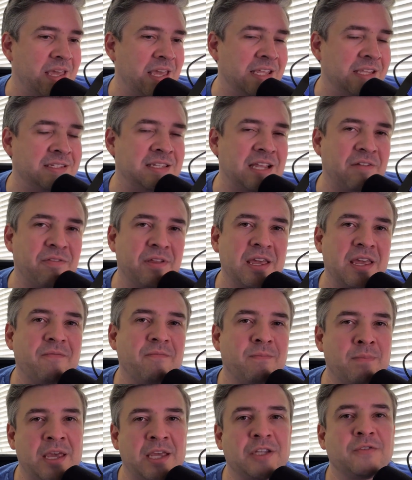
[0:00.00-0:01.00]
It definitely
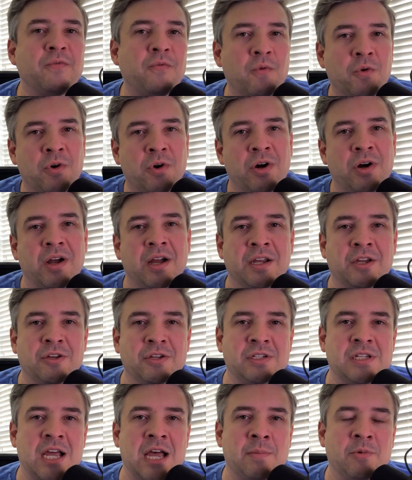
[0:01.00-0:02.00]
makes for a
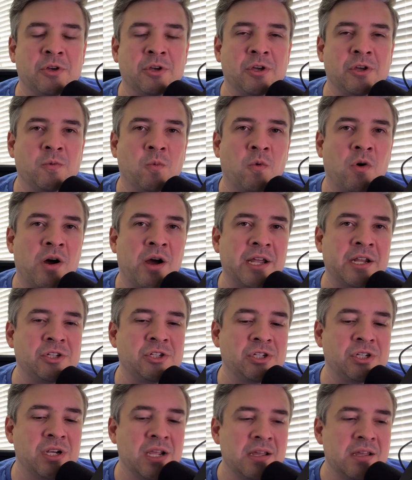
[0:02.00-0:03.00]
good time, a good
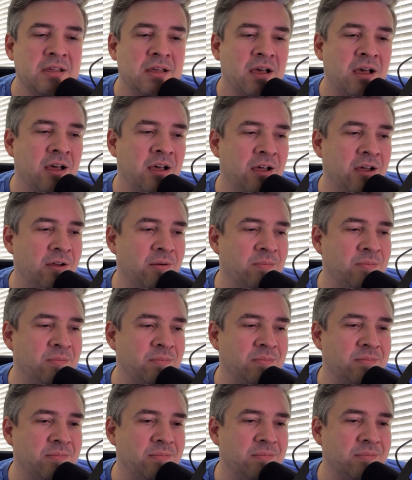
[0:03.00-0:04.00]
watch.
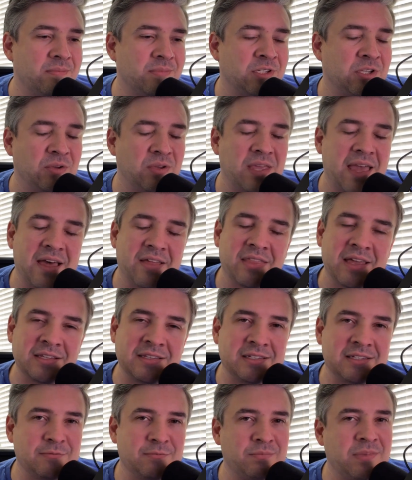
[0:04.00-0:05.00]
So yeah,
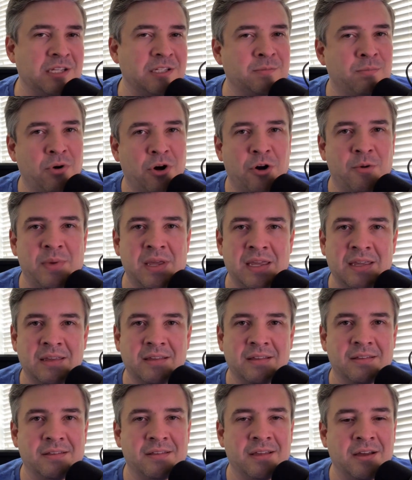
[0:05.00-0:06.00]
that's
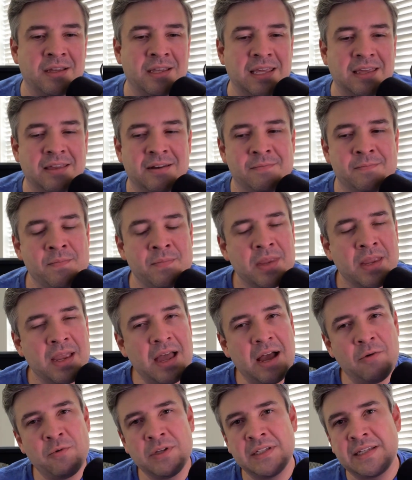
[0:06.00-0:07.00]
Barbie. Again,
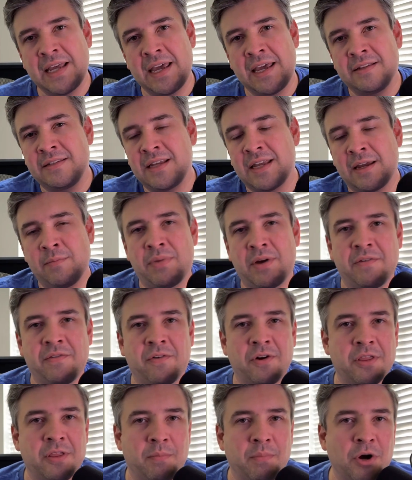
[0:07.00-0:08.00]
I wouldn't say it's like by
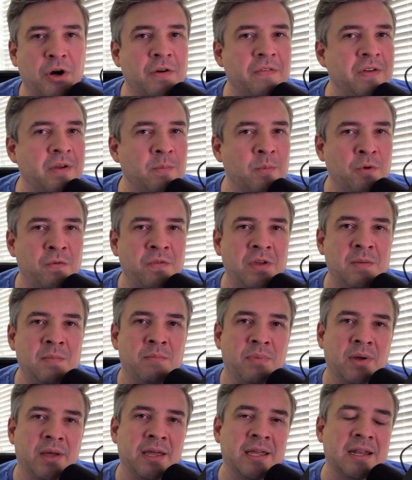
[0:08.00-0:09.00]
far the perfect movie,
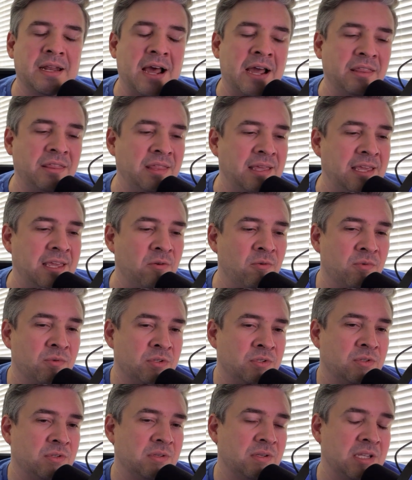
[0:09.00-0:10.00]
but I think
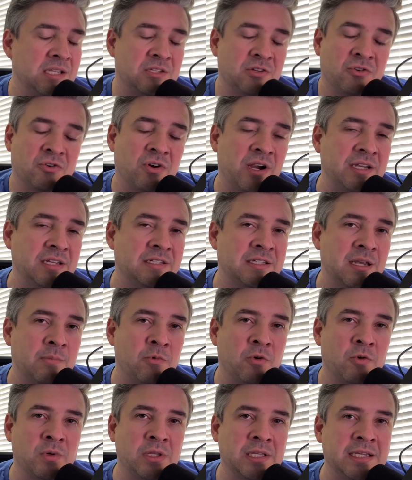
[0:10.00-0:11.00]
it's a great
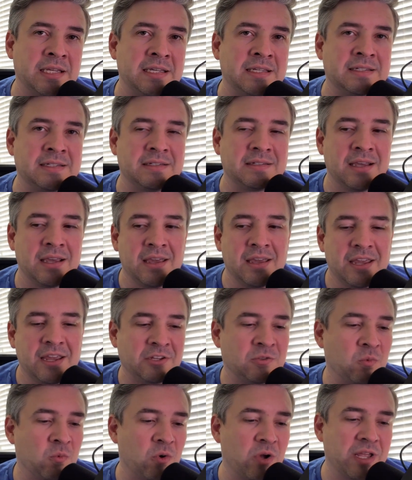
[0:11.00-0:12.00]
summer release.
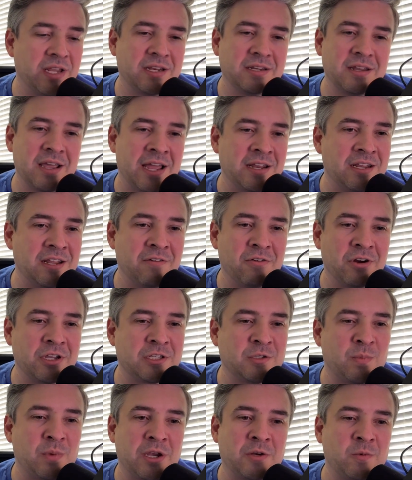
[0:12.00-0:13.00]
It's one I never
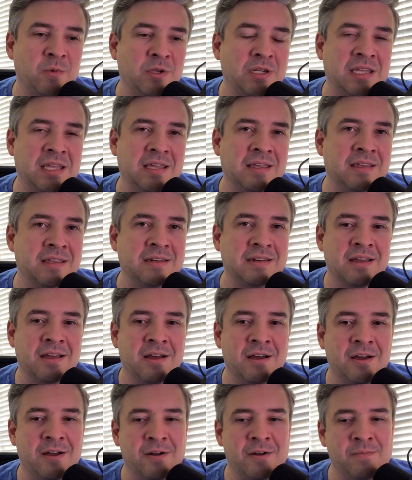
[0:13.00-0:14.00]
expect we'd get.
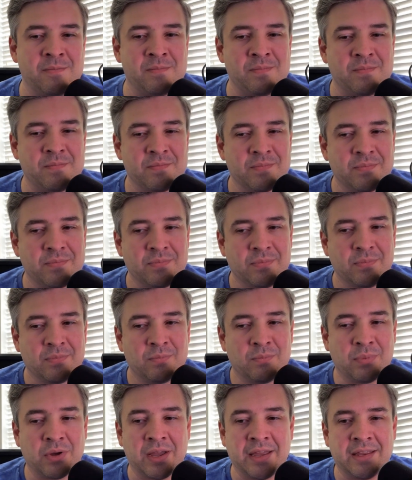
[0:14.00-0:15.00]

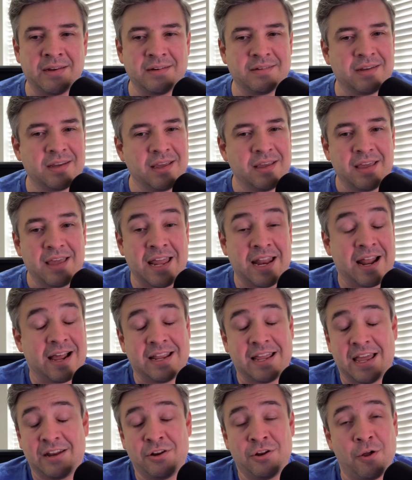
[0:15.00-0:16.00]
And
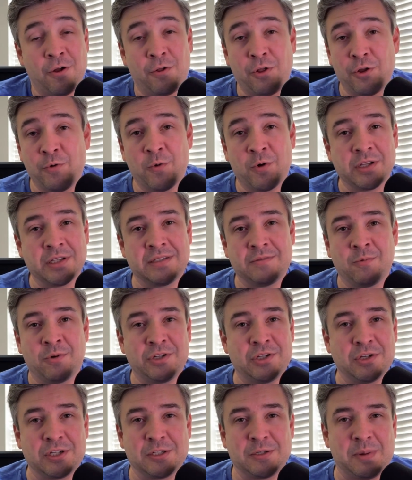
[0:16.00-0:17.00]
I had no clue
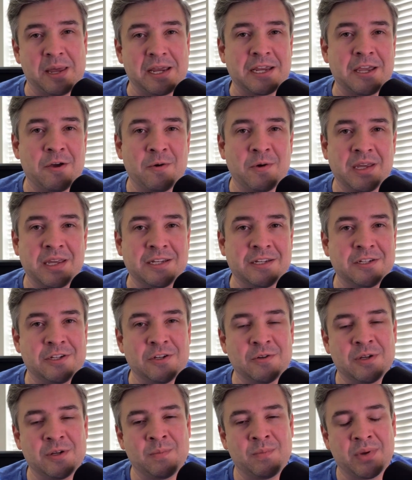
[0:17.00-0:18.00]
what to expect going
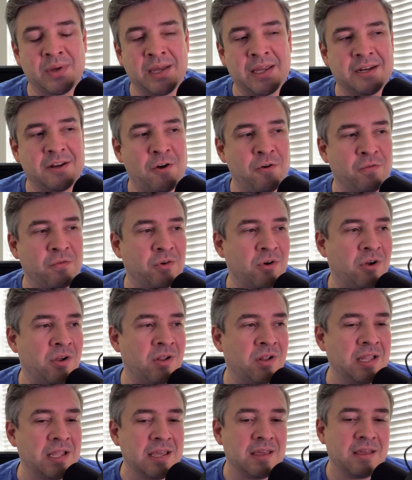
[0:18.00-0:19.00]
into it. But
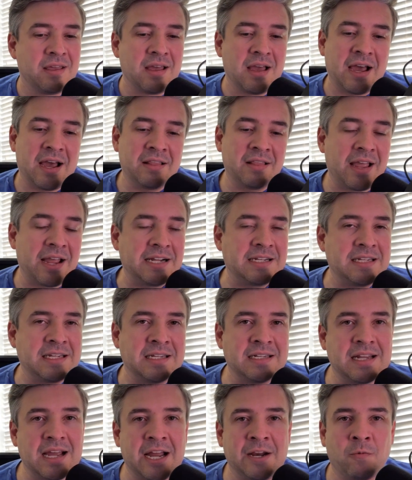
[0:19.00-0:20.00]
overall, I liked
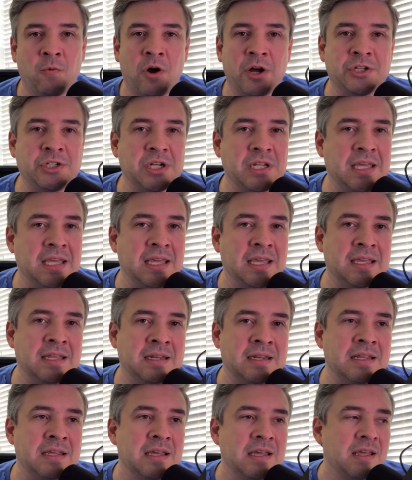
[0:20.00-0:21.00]
it. I'd watch it
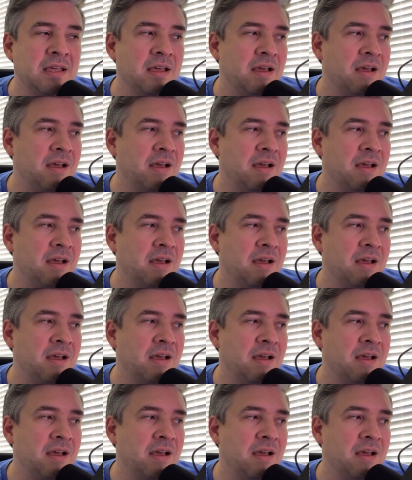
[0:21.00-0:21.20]
again.